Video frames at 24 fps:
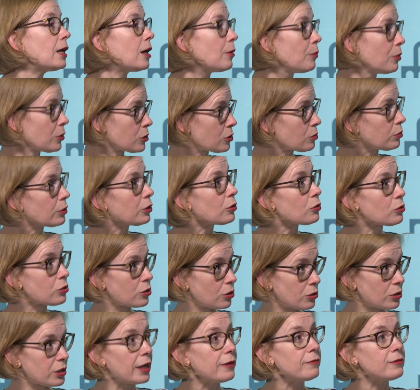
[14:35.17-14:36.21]
Yeah, possibly
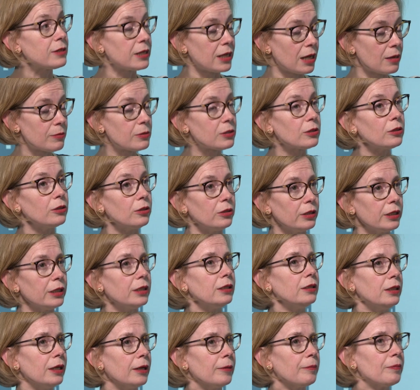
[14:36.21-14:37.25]
also safety, absolutely.
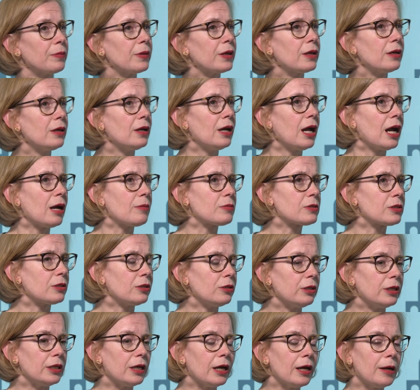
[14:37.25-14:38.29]
Yeah,
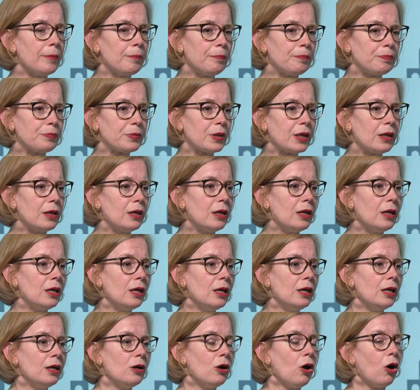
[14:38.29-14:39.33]
absolutely. On
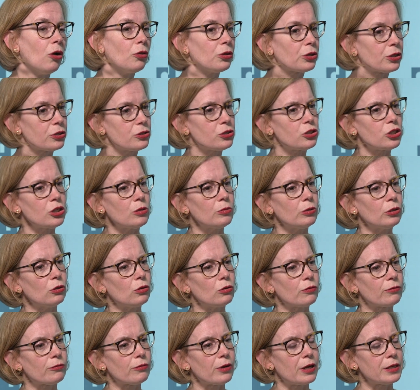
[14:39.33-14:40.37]
the consumer
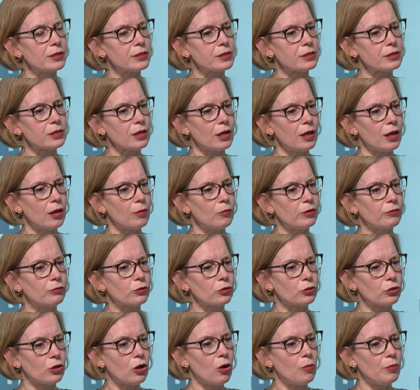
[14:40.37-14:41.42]
law front, we've
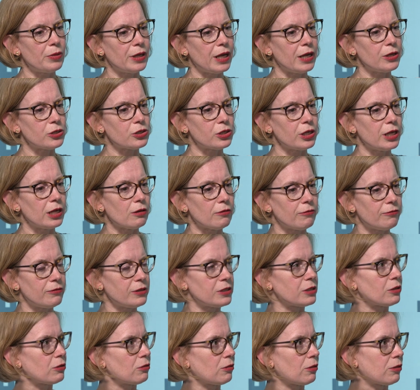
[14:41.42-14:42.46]
got a combination here of
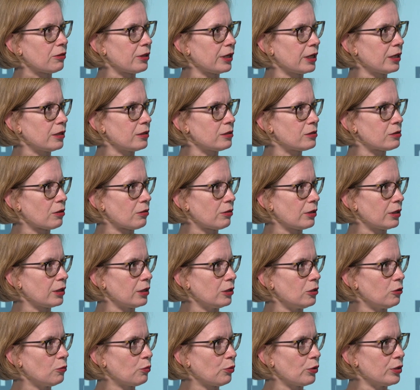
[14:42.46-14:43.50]
physical things, the thing
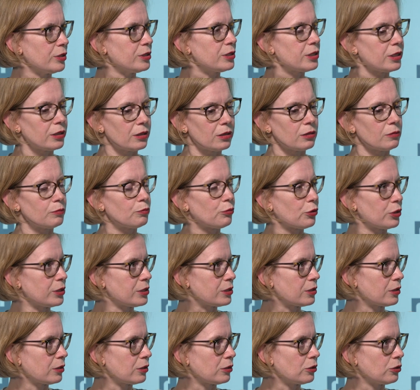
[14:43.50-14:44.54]
that you've printed, the
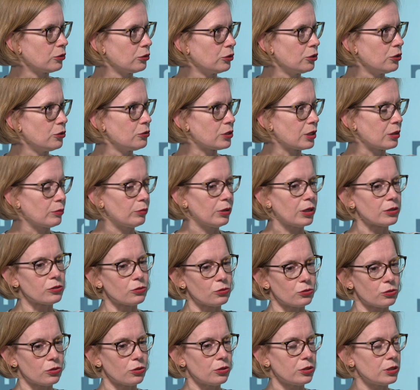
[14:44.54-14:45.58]
printer that you're using, plus
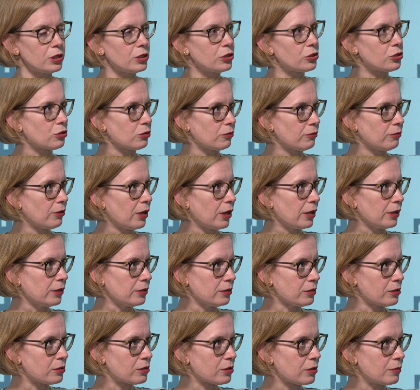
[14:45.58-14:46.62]
also the digital
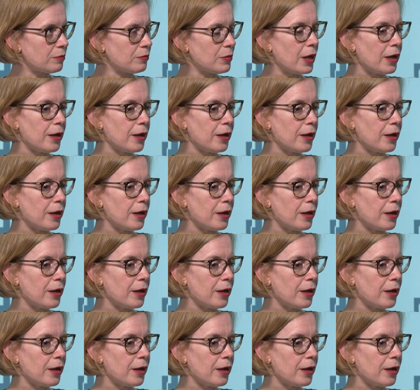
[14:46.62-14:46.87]
files.